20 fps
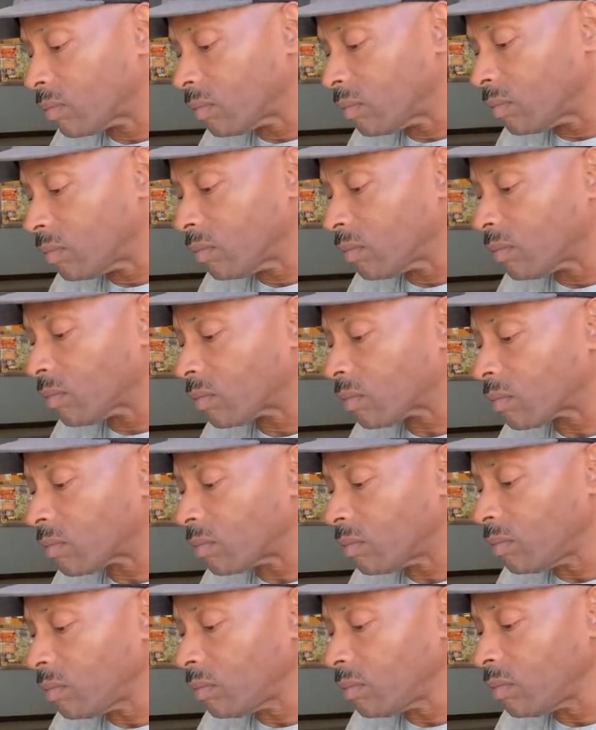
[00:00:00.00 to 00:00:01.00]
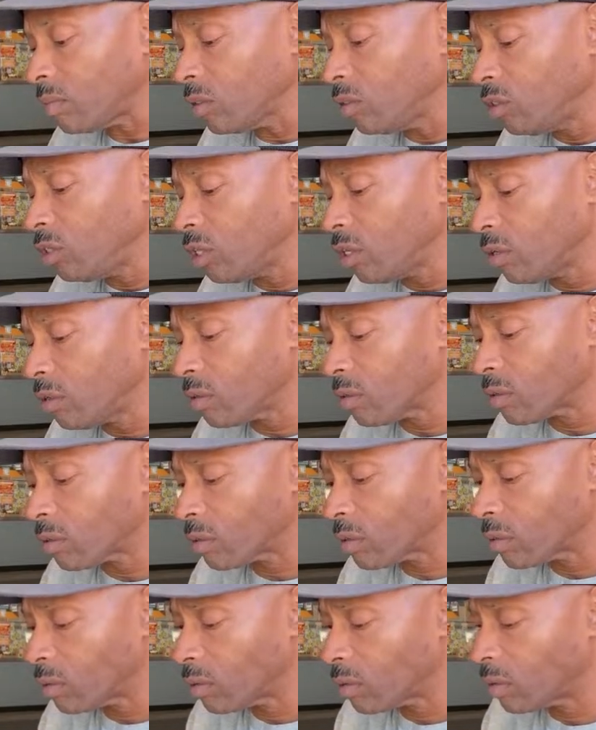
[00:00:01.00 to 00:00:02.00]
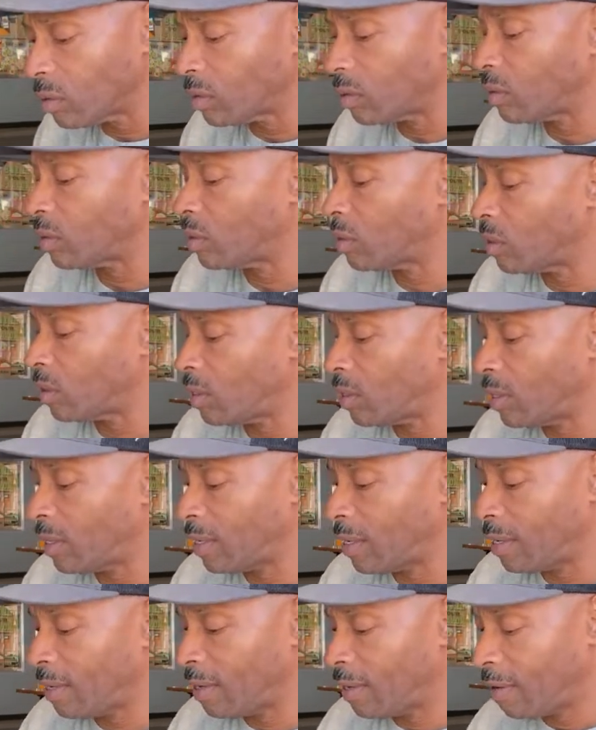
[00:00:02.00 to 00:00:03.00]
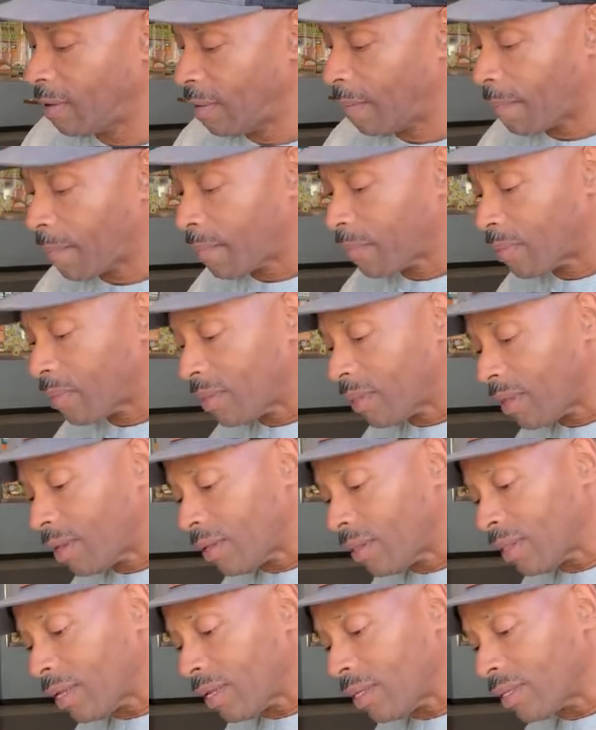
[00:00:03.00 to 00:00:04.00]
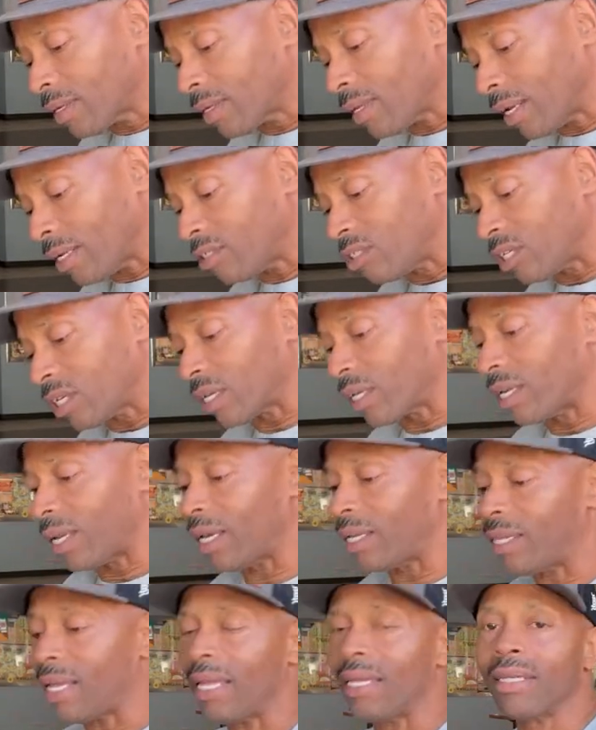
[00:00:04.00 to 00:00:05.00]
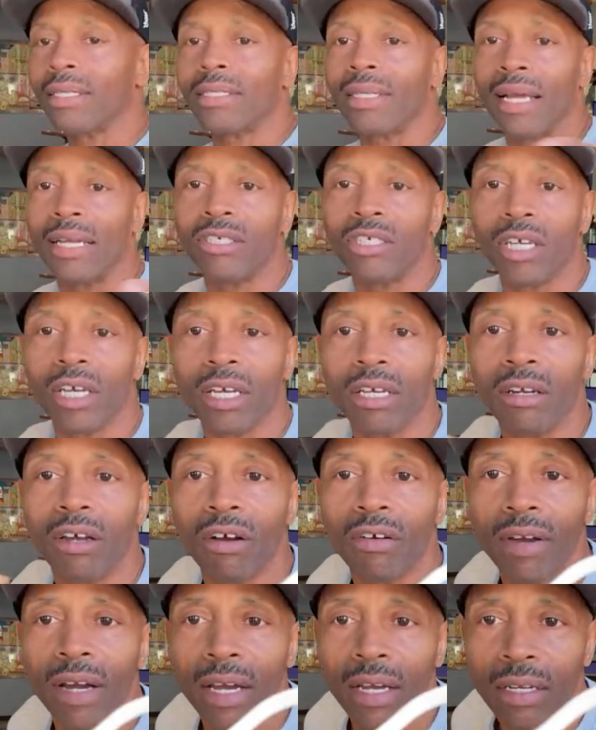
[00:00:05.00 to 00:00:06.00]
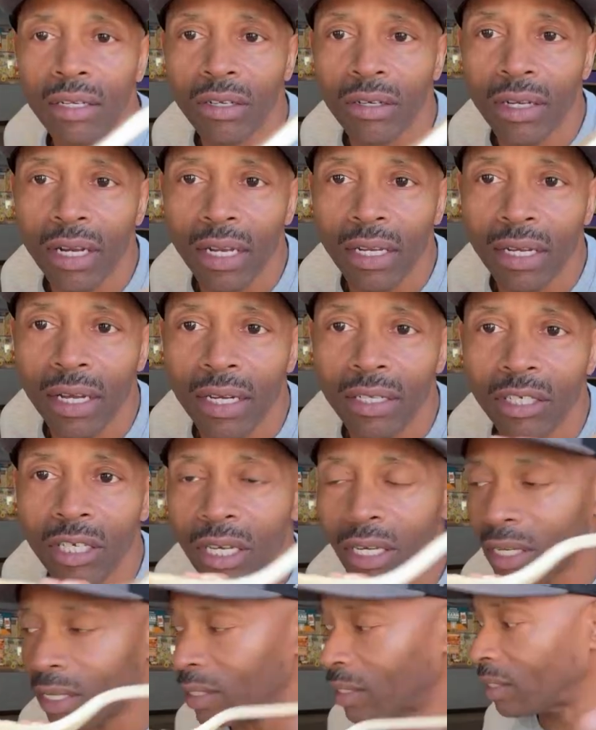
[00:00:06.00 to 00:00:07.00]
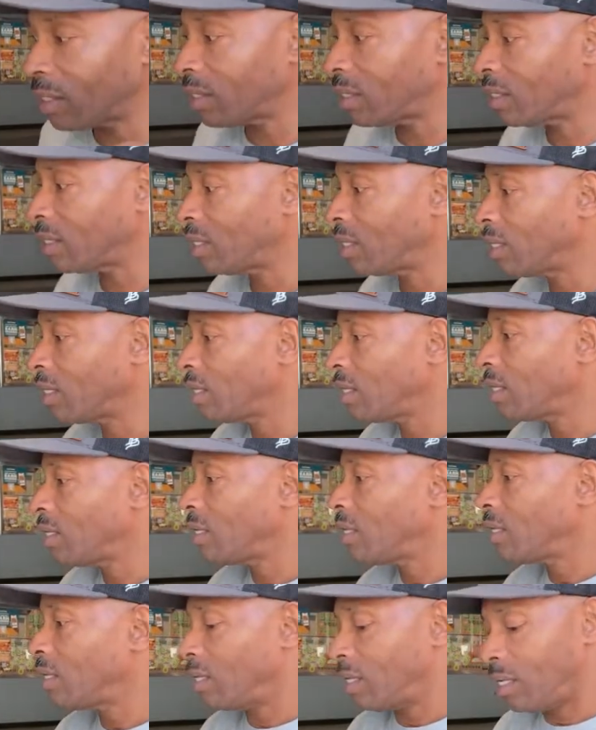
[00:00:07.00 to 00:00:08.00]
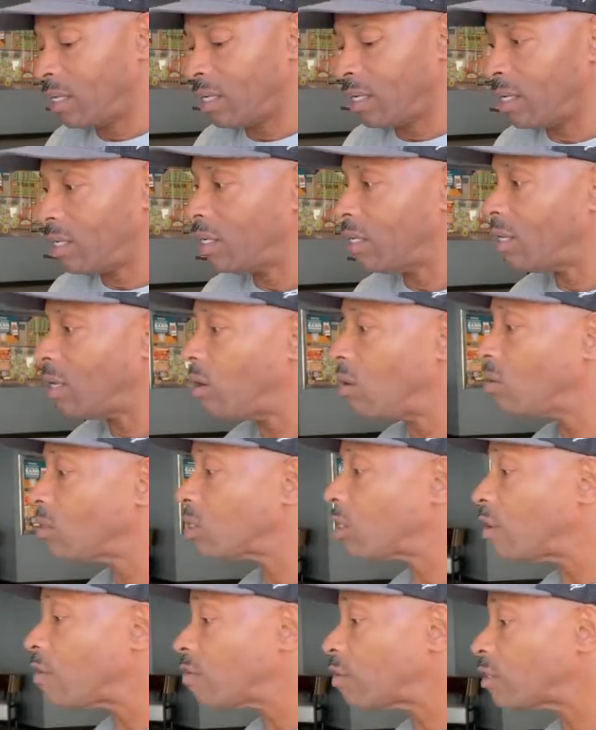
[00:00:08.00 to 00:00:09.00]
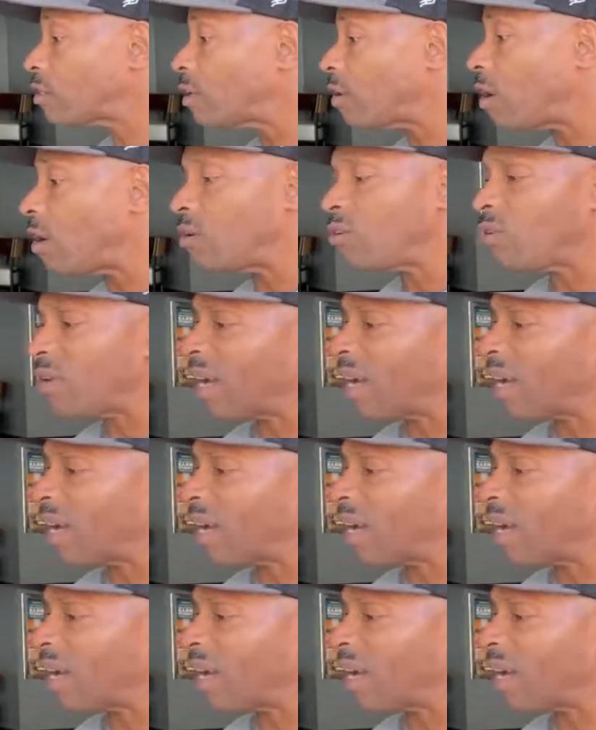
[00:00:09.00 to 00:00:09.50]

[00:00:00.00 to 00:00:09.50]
Unfortunately, we both have the same similar meals. That, that looks like chicken. That that looks like chicken, though, right? Don't that's that look yours, like chicken? That's yours, cause it's surf and turf. Oh, shrimp. surf and turf. Oh, you